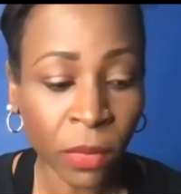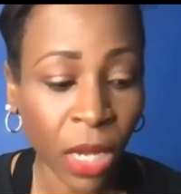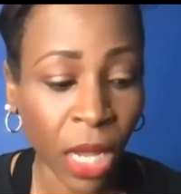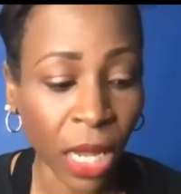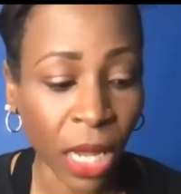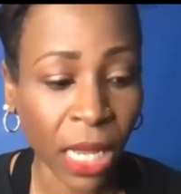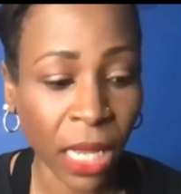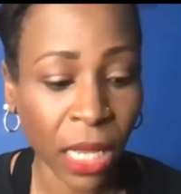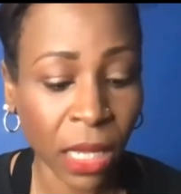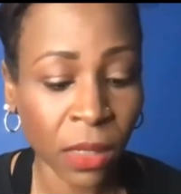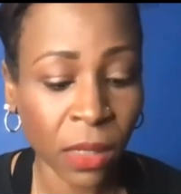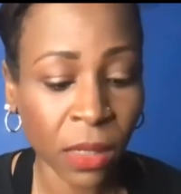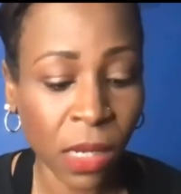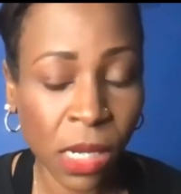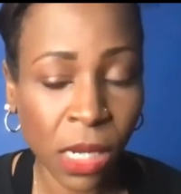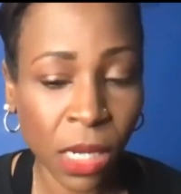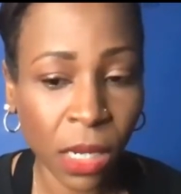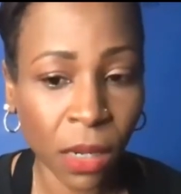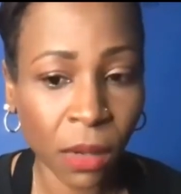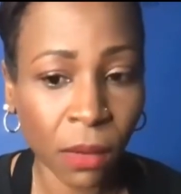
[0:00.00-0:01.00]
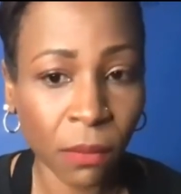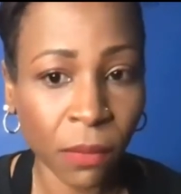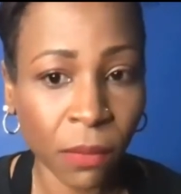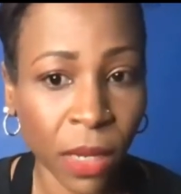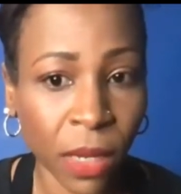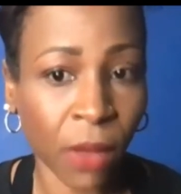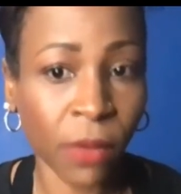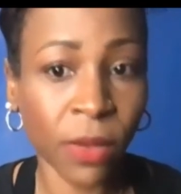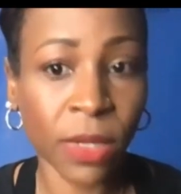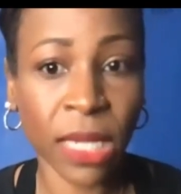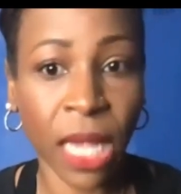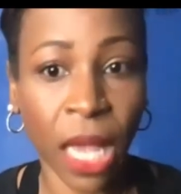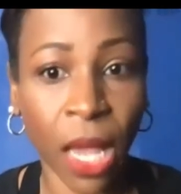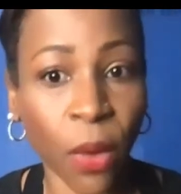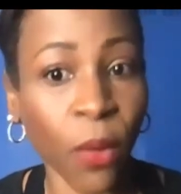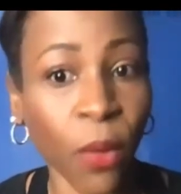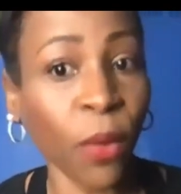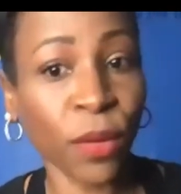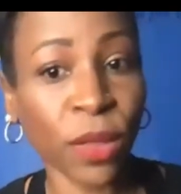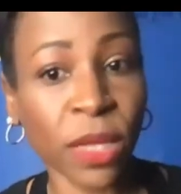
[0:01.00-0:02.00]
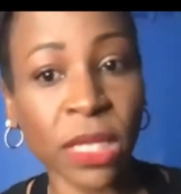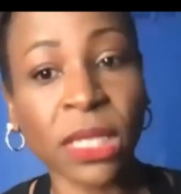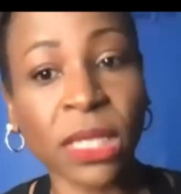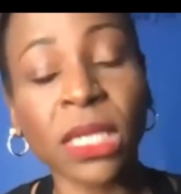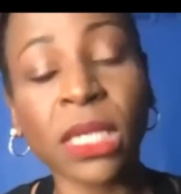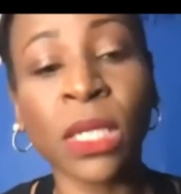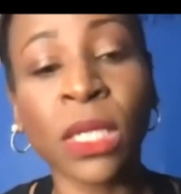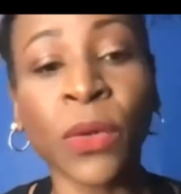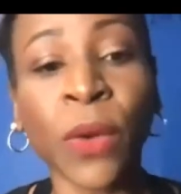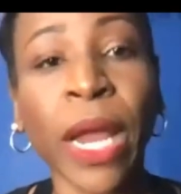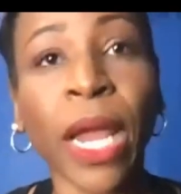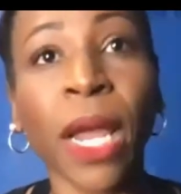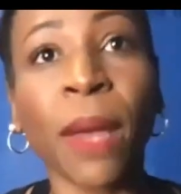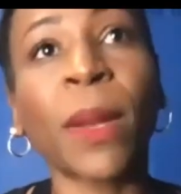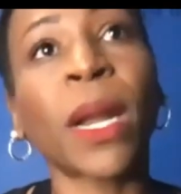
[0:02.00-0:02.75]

And I was like, oh, this is great.